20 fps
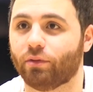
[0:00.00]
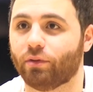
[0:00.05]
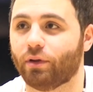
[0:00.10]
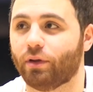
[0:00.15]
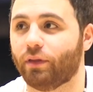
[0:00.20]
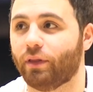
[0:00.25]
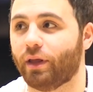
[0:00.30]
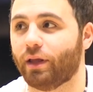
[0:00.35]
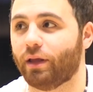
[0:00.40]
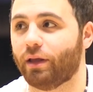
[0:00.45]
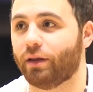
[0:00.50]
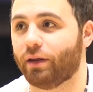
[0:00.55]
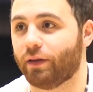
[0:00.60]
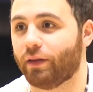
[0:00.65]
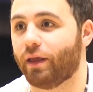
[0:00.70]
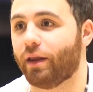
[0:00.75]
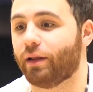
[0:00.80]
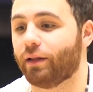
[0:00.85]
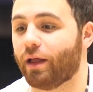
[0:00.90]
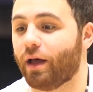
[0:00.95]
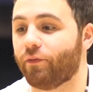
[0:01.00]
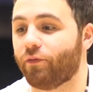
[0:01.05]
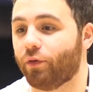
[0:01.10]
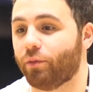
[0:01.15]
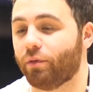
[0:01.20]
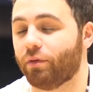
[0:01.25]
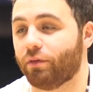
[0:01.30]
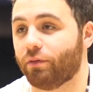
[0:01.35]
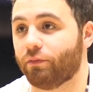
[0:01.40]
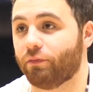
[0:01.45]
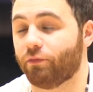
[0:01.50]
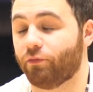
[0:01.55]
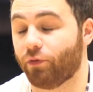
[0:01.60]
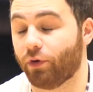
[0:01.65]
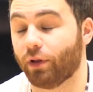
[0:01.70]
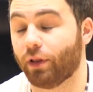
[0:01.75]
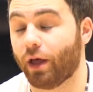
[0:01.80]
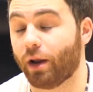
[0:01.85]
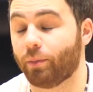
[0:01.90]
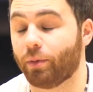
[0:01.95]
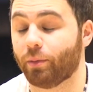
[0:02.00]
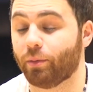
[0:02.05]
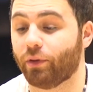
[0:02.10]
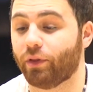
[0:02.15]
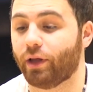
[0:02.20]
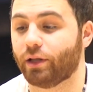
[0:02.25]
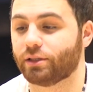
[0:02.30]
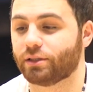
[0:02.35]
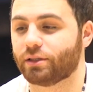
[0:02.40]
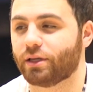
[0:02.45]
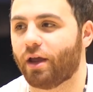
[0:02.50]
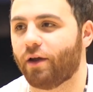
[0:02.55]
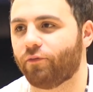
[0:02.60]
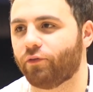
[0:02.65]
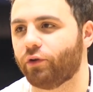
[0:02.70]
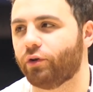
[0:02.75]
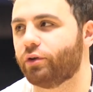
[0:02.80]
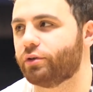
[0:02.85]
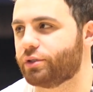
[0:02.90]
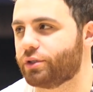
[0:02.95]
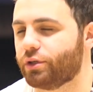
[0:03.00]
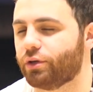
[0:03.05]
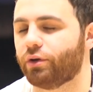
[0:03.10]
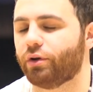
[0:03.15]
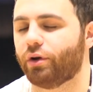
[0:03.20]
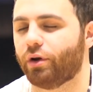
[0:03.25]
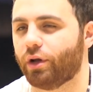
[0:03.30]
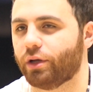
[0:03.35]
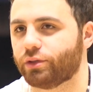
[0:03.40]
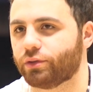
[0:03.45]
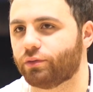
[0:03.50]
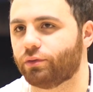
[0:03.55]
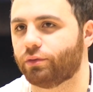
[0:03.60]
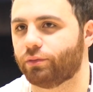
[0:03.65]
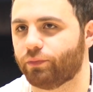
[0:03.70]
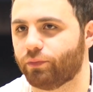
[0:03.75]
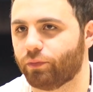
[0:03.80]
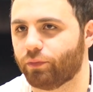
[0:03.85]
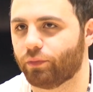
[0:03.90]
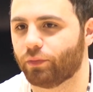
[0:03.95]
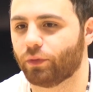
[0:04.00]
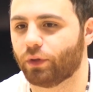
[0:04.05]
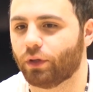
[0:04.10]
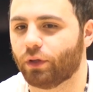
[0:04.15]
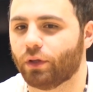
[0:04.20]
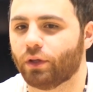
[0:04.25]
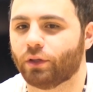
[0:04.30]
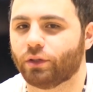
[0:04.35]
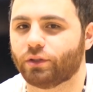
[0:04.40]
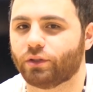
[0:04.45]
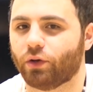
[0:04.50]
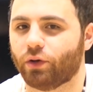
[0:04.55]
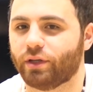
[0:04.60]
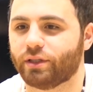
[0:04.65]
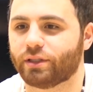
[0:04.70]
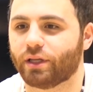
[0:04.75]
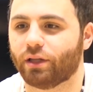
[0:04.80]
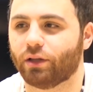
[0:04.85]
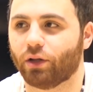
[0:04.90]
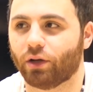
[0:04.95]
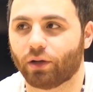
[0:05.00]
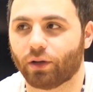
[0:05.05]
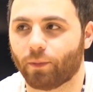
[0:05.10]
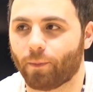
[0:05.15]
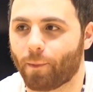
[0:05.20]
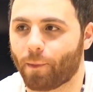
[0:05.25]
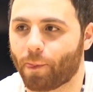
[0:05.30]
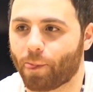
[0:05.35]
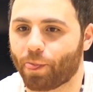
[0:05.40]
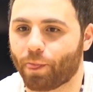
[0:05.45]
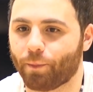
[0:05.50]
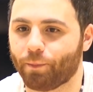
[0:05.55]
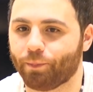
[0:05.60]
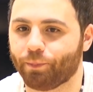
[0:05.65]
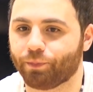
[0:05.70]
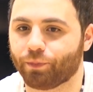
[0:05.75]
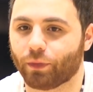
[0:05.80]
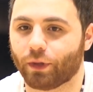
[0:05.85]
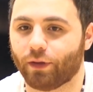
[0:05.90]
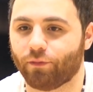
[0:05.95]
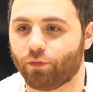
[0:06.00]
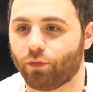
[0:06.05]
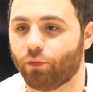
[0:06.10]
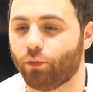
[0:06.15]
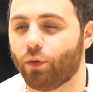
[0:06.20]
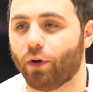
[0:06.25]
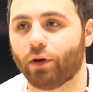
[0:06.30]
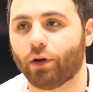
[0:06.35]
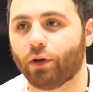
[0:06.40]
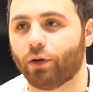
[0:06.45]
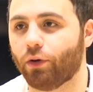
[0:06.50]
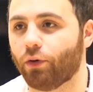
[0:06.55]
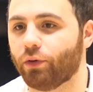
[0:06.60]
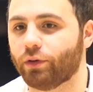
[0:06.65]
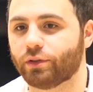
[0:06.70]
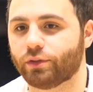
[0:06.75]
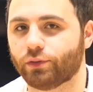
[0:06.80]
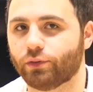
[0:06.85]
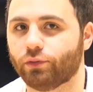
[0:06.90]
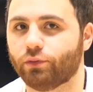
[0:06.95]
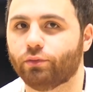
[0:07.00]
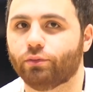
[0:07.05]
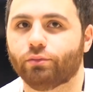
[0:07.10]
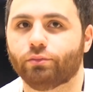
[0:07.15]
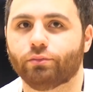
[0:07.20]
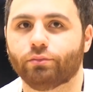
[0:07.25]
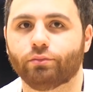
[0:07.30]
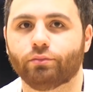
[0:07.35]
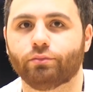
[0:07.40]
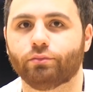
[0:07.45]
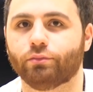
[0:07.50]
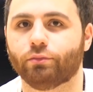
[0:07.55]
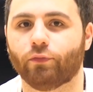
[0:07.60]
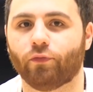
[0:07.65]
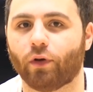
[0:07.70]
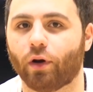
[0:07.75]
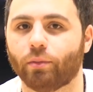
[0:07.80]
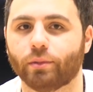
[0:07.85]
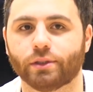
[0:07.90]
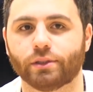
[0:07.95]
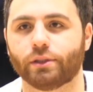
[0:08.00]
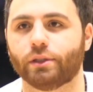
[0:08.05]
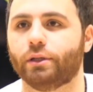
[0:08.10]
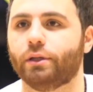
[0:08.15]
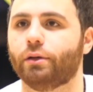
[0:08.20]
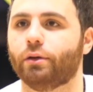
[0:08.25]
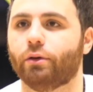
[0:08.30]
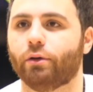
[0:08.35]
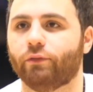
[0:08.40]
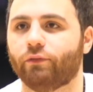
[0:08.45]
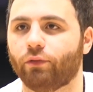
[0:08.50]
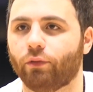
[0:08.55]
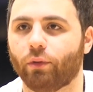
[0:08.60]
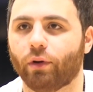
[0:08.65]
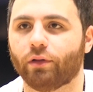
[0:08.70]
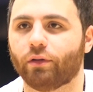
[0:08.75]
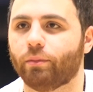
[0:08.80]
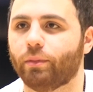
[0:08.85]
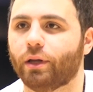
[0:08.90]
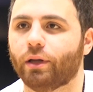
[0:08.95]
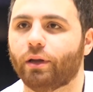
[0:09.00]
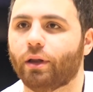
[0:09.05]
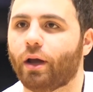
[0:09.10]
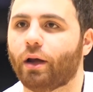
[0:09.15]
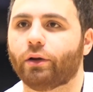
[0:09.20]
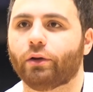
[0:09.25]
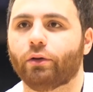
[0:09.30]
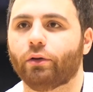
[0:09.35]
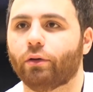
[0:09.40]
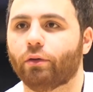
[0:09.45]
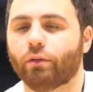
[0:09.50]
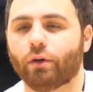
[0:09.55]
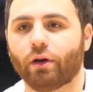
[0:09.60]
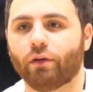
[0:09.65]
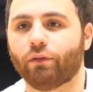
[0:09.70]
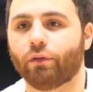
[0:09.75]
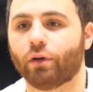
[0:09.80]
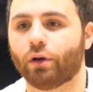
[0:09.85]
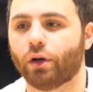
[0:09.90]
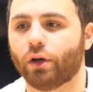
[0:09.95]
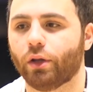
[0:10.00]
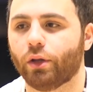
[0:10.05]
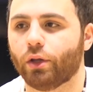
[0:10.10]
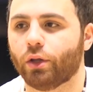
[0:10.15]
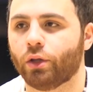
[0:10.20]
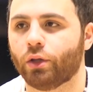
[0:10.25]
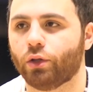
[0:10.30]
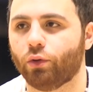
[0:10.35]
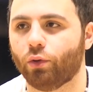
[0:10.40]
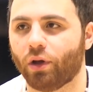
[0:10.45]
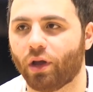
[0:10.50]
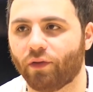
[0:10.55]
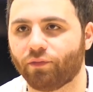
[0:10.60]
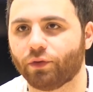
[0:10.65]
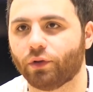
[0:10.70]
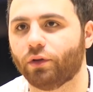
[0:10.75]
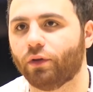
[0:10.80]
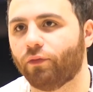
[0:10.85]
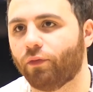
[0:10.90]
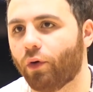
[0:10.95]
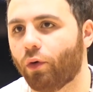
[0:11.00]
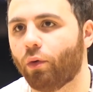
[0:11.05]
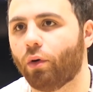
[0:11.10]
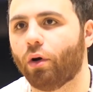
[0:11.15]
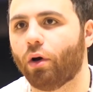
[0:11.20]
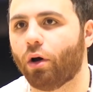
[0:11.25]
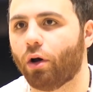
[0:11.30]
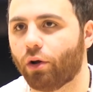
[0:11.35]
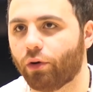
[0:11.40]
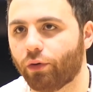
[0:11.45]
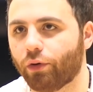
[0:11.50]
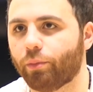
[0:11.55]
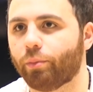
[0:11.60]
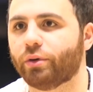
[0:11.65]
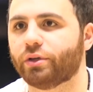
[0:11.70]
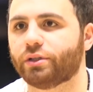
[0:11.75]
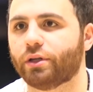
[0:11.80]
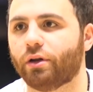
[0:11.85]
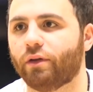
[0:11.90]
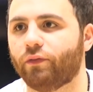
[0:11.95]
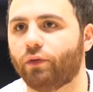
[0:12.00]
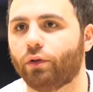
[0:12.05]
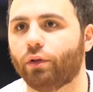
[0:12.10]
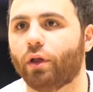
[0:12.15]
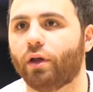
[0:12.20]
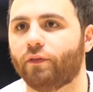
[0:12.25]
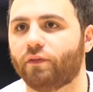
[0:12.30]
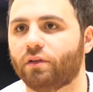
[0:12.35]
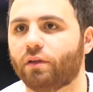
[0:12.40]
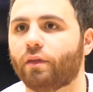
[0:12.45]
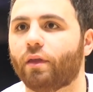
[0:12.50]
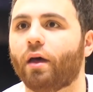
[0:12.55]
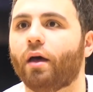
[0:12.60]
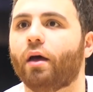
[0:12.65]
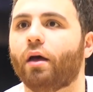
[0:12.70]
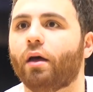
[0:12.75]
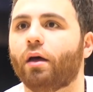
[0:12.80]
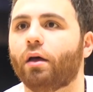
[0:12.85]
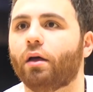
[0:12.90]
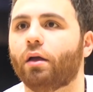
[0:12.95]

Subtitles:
And that a lot for a lot of people, that's after your senior year in high school. So he said, look, if you want to go into pharmacy or if you want to be a doctor or whatever, you have to devote 100% of your life to that.